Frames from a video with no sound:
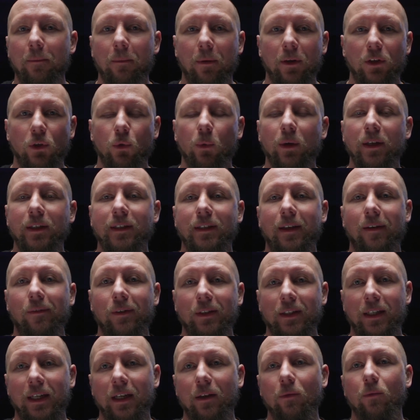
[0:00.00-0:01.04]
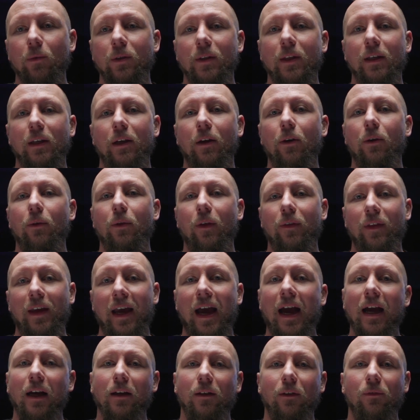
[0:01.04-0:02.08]
but 2017 was the year that the
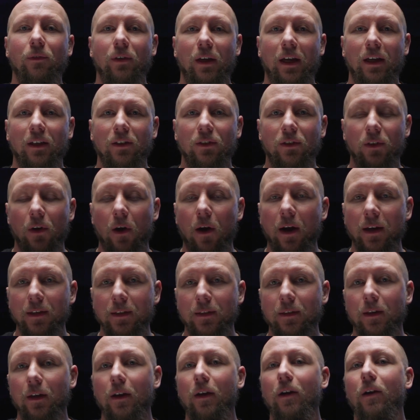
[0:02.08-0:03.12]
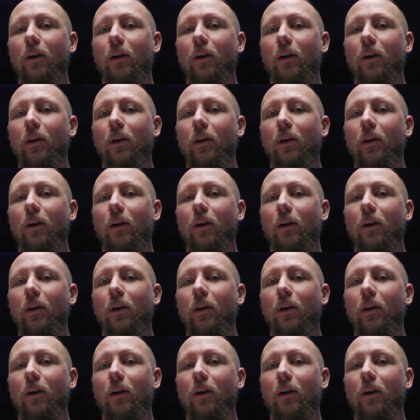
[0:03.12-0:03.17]
active exhaust